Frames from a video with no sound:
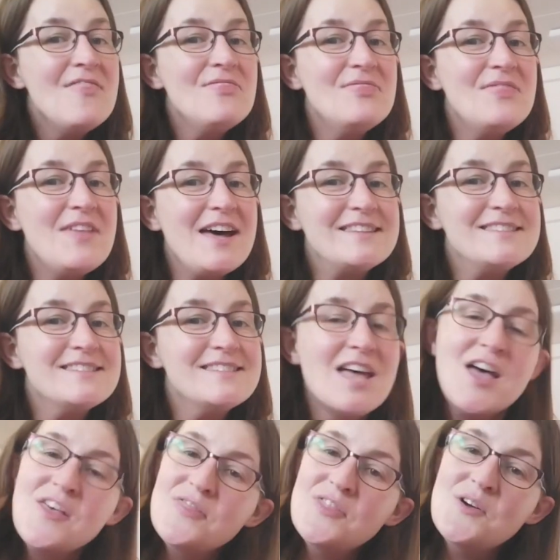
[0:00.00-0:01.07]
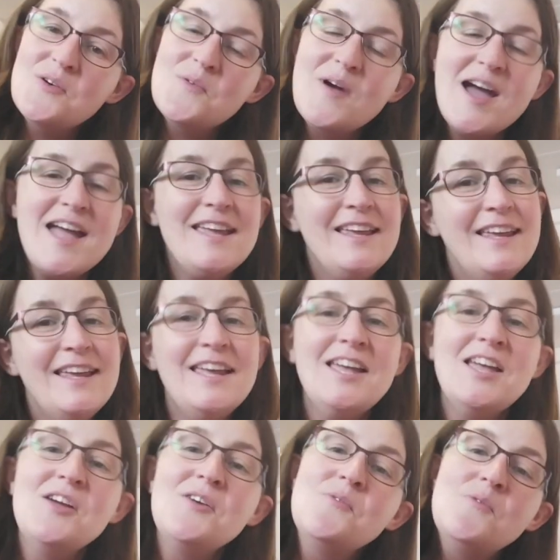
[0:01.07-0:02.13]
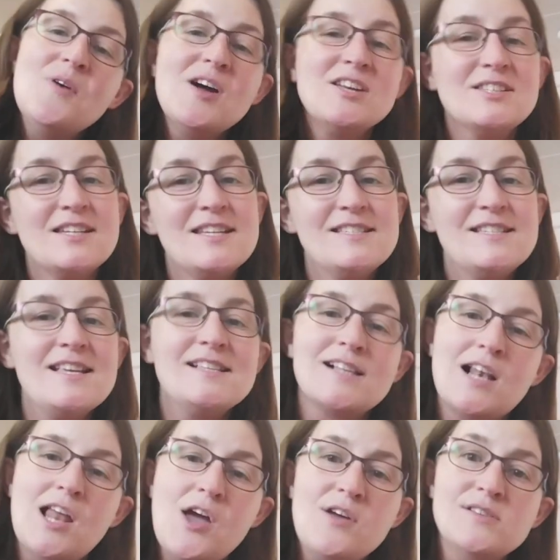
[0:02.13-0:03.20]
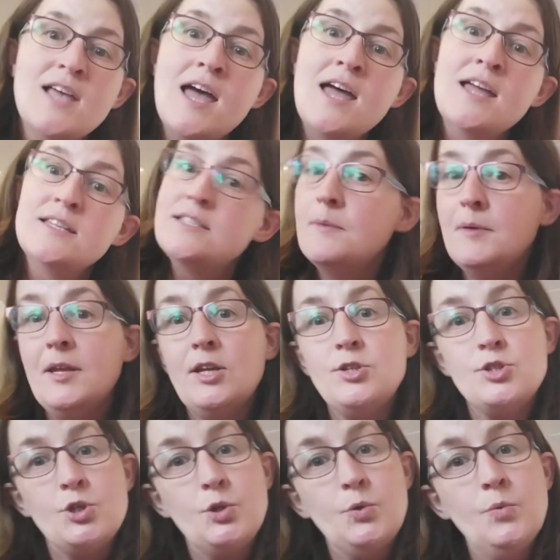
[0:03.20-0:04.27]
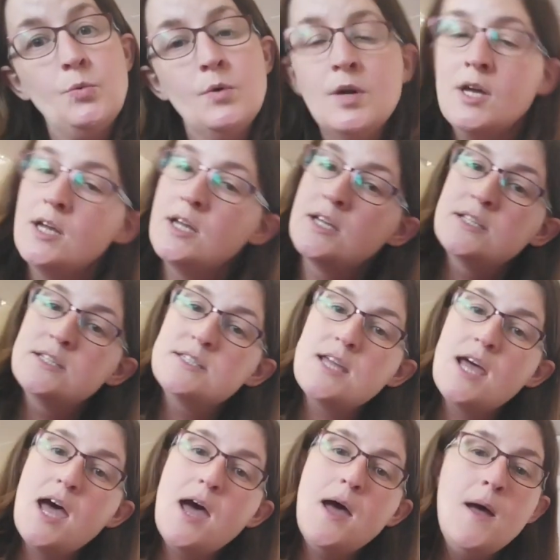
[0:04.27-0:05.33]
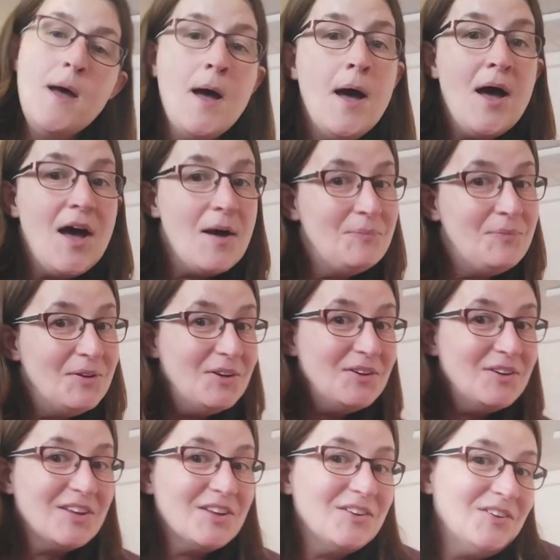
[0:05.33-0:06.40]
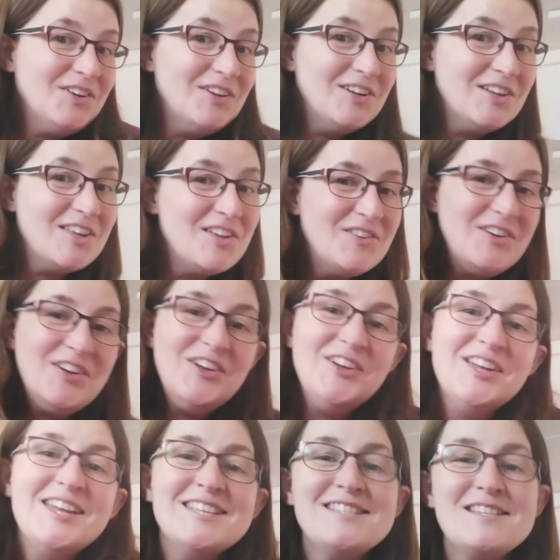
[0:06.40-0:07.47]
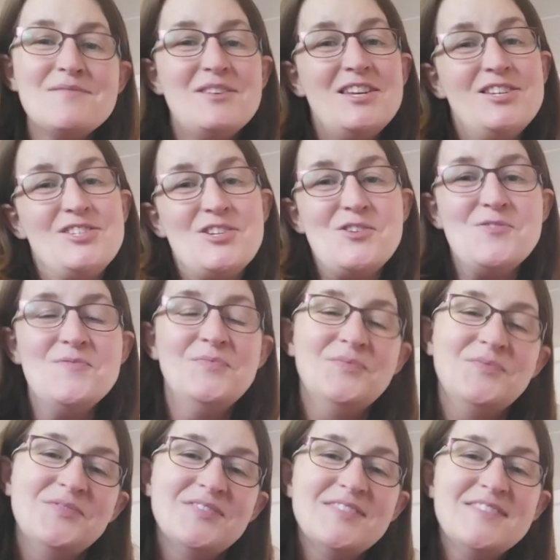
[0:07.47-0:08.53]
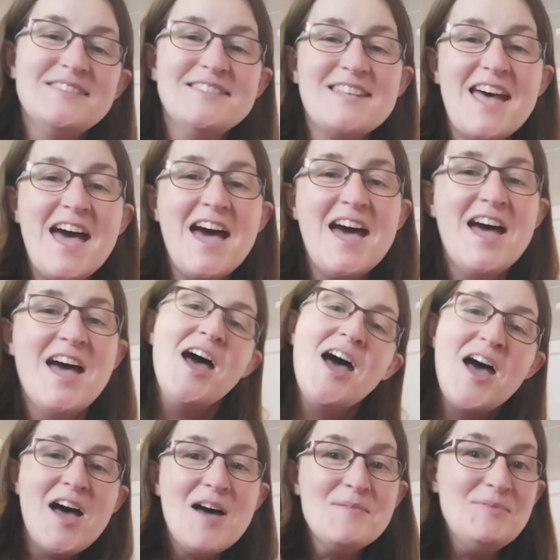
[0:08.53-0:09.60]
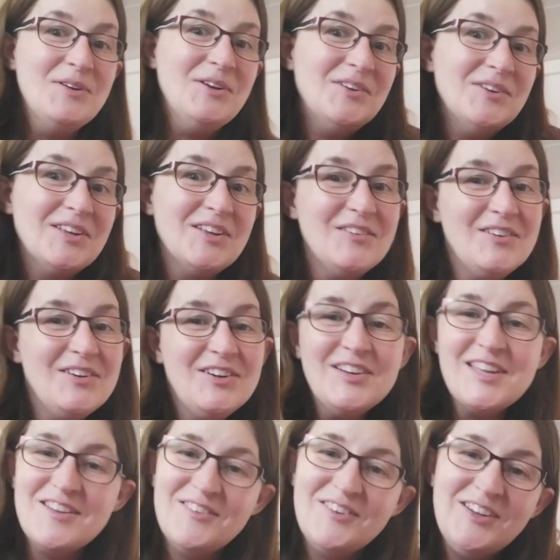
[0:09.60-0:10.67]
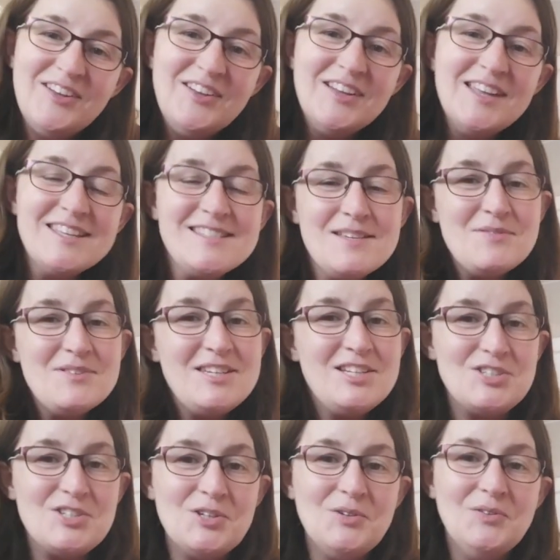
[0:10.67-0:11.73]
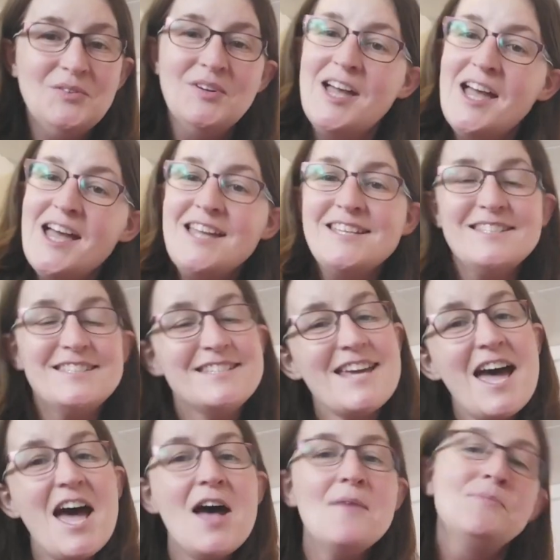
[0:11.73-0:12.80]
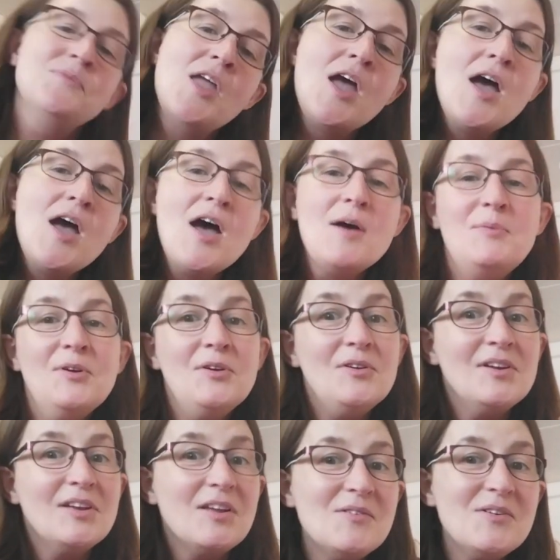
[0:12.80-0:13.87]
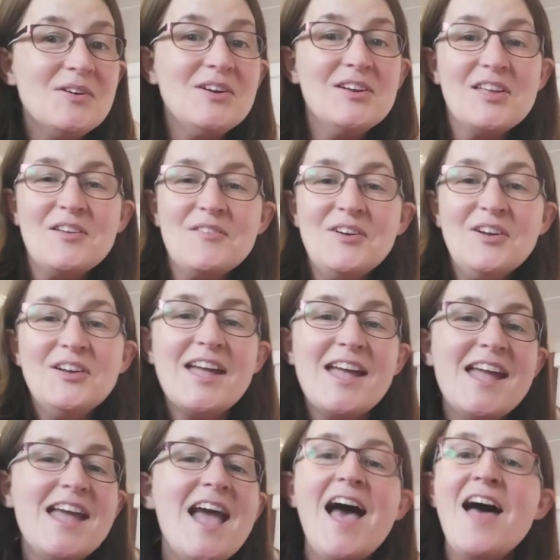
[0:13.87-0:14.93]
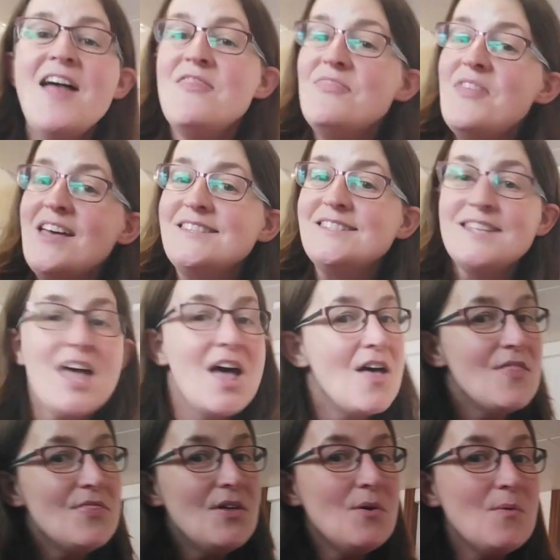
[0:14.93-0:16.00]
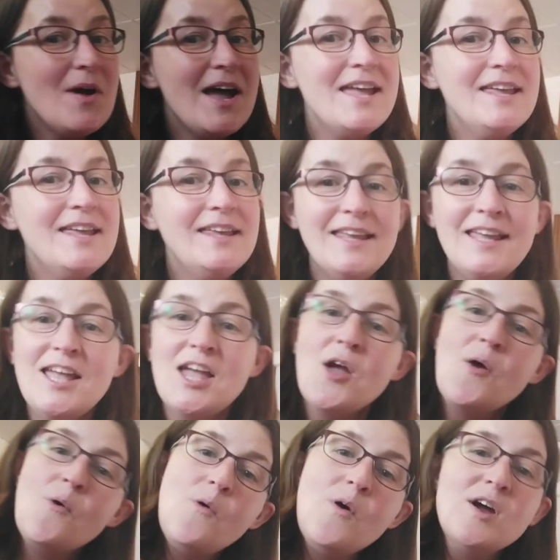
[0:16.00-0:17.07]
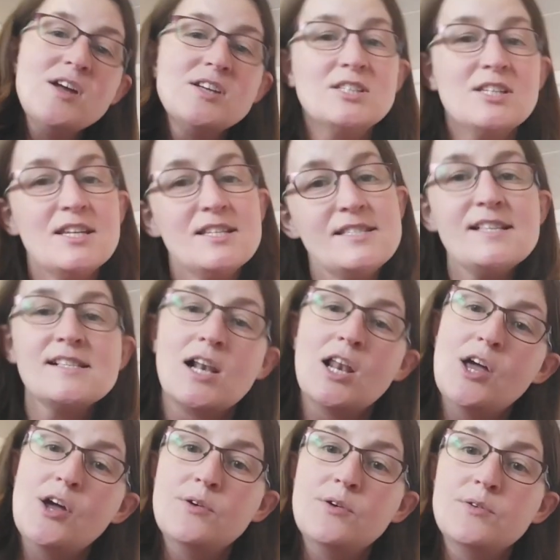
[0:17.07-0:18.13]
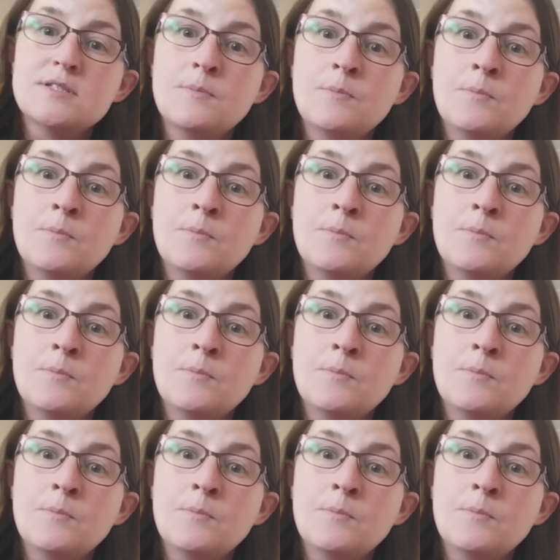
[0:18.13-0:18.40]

That's the way he washes his clothes. Dibbity-doo, da, a boogie-woogie woogie dibbity-doo, da, a boogie-woogie woogie dibbity-doo, da, a boogie-woogie woogie. That's the way he washes his clothes.